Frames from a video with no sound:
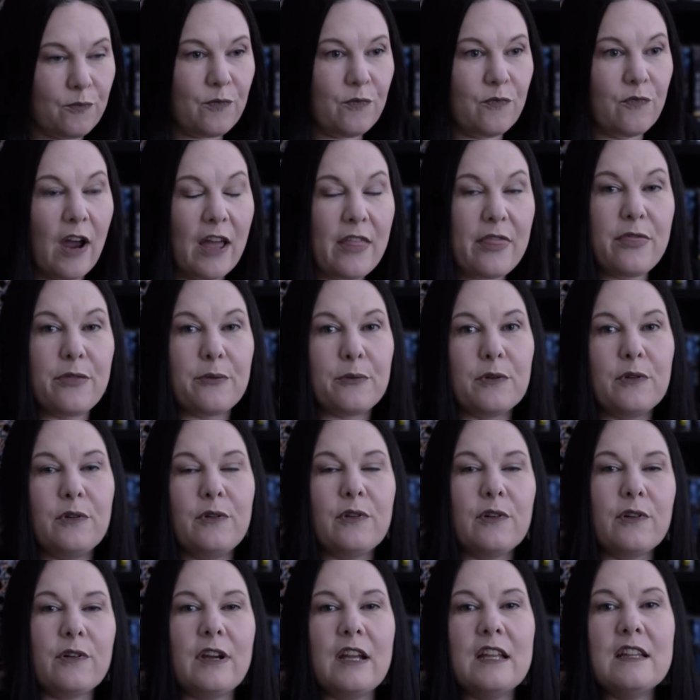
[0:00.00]
read through
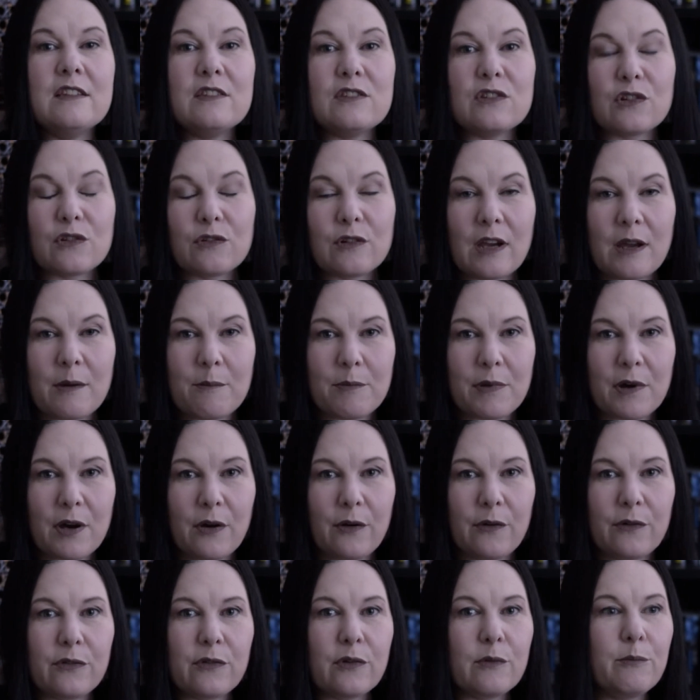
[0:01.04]
her Instagram
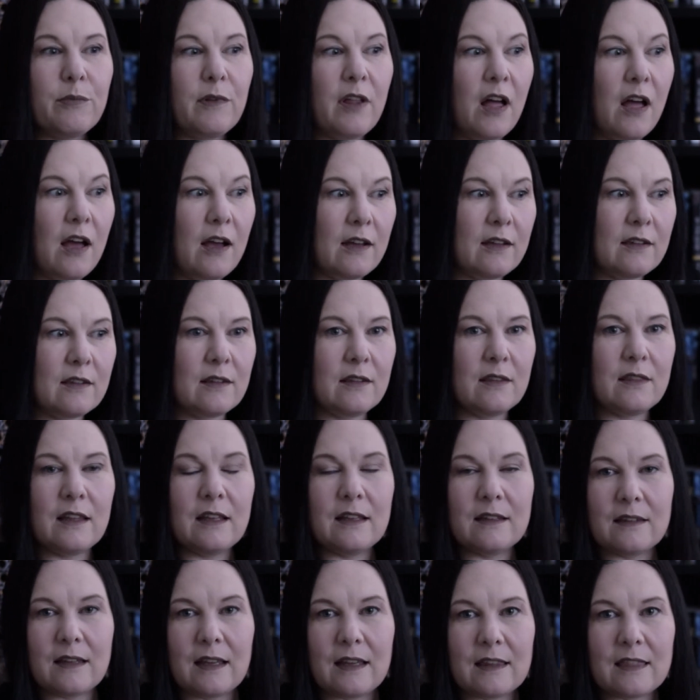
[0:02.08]
posts, her blogs, and
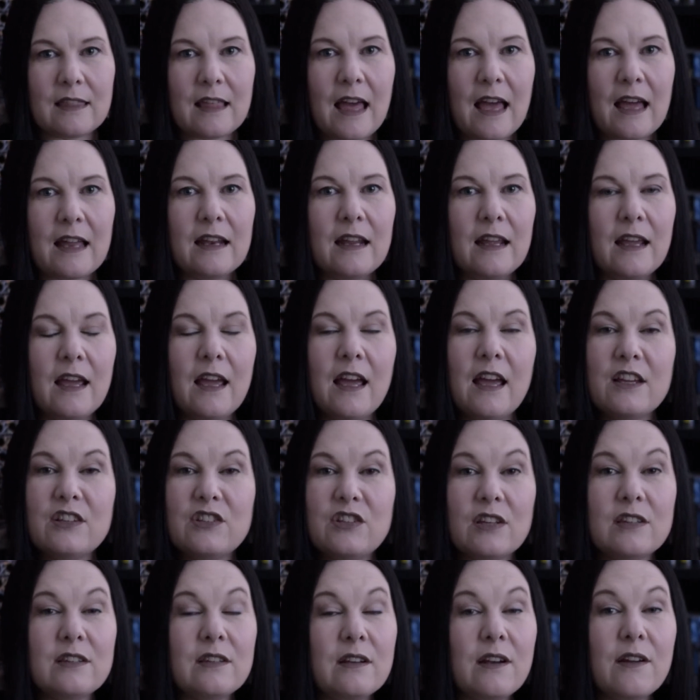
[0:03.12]
things like that,
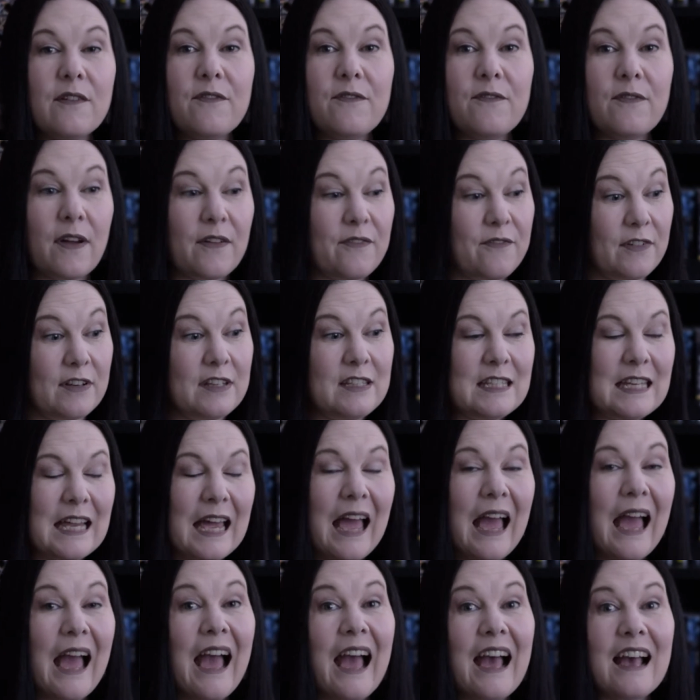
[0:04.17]
she has an, a
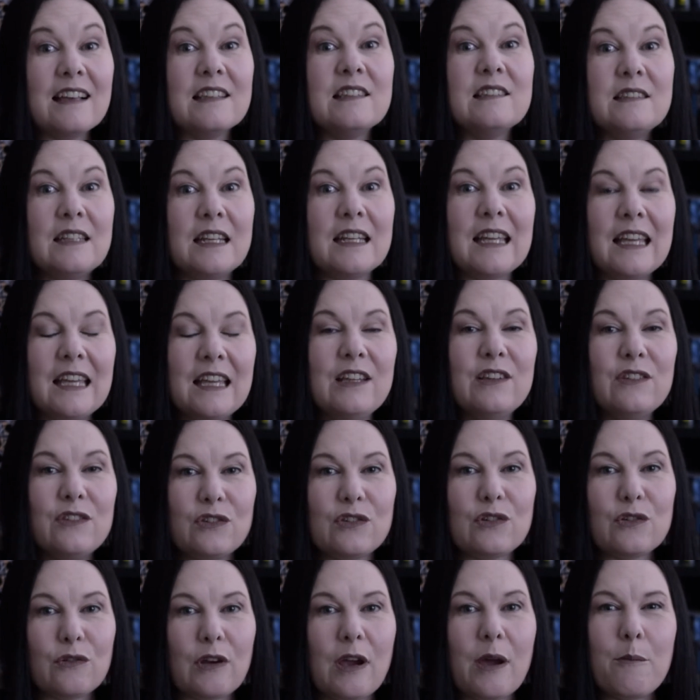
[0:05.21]
fantastic
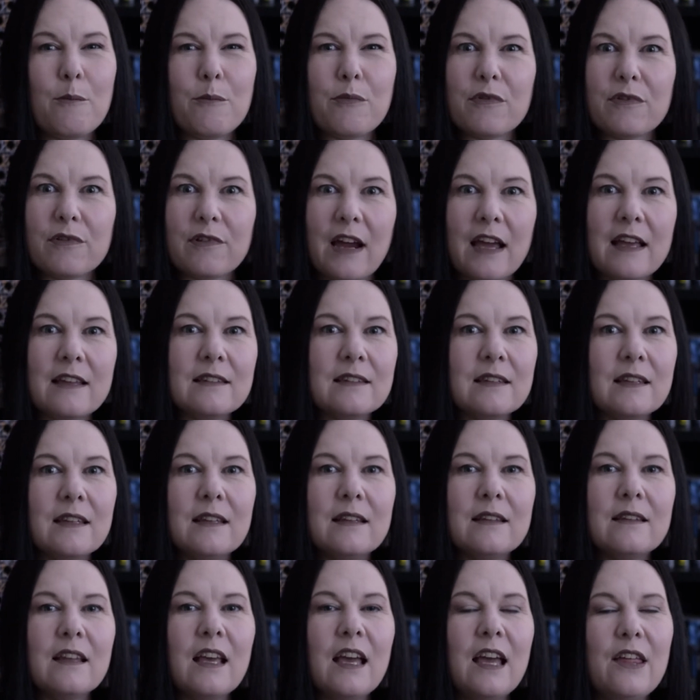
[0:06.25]
Instagram
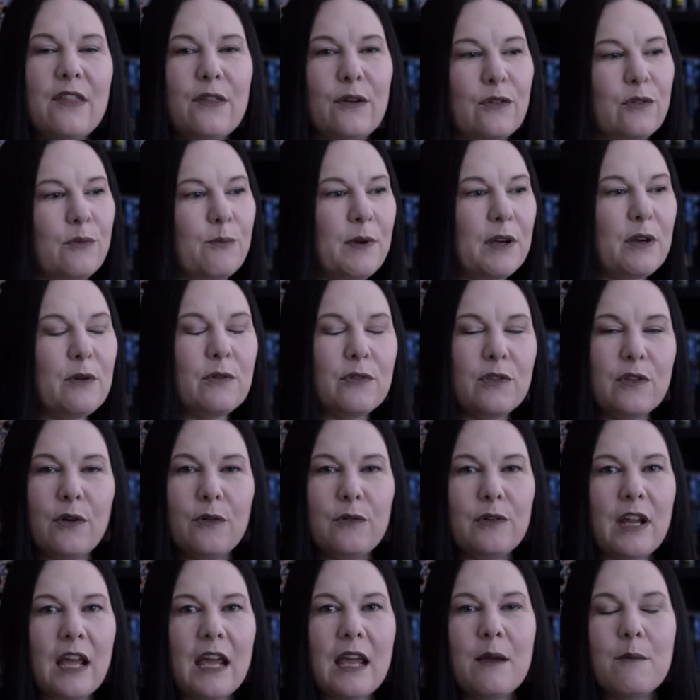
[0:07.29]
presence. There's Book with No
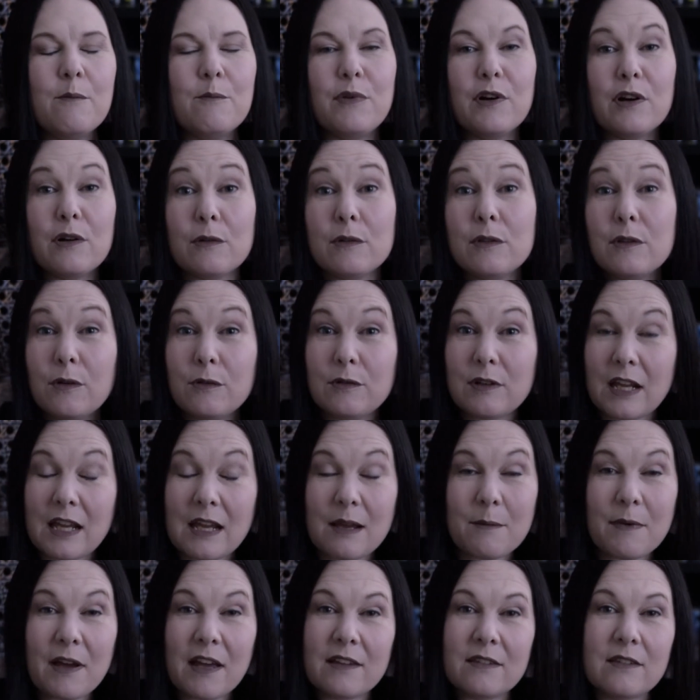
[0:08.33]
Name. Book with No
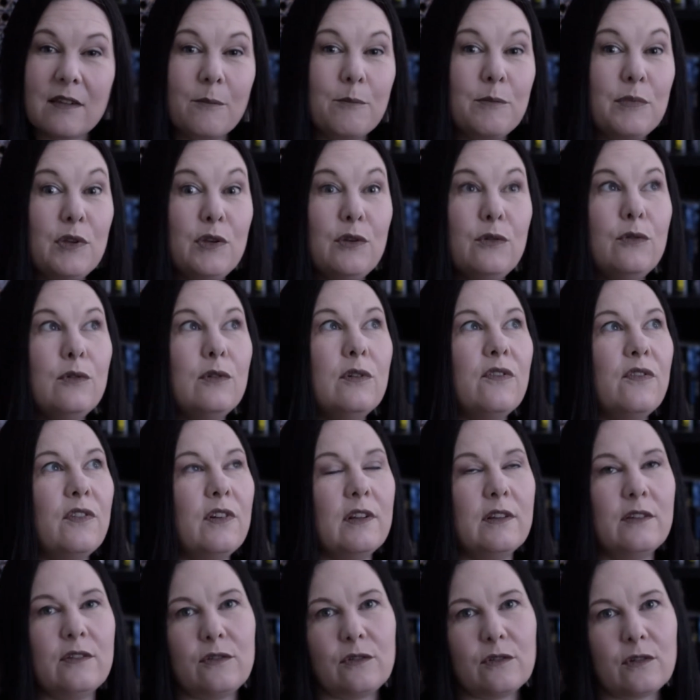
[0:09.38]
Name has a beautiful
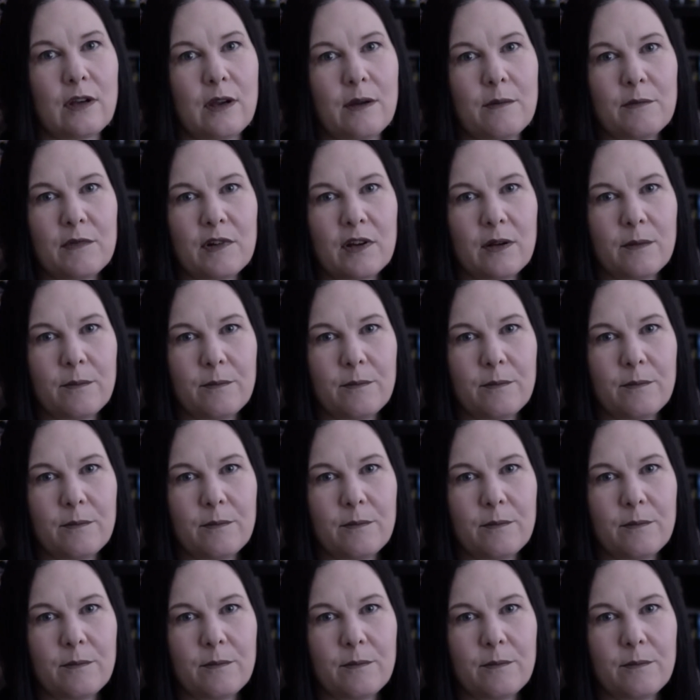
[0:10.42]
Instagram